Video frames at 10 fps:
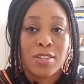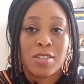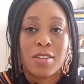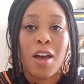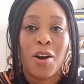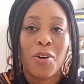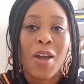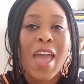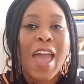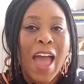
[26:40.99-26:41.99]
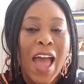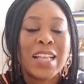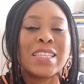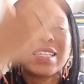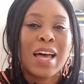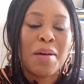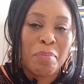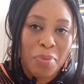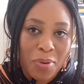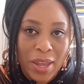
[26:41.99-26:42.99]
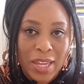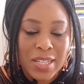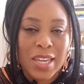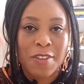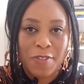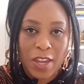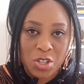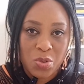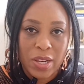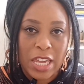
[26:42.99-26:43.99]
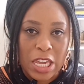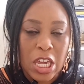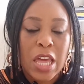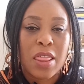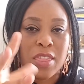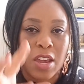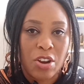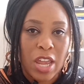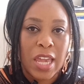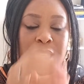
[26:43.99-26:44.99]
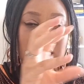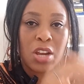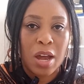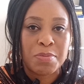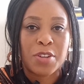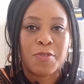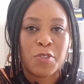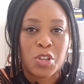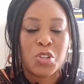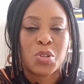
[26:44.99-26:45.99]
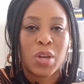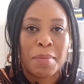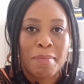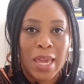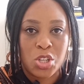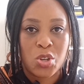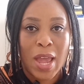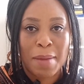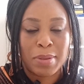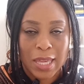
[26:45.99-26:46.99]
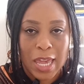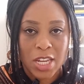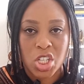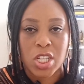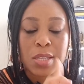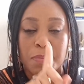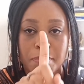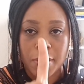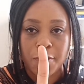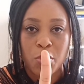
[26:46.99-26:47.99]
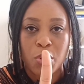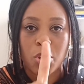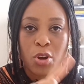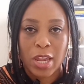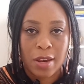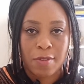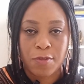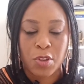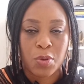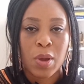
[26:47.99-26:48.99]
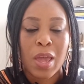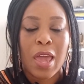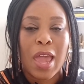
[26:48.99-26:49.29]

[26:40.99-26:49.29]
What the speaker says: So at some point, eventually, there is an option for you to amend your applications before your interview.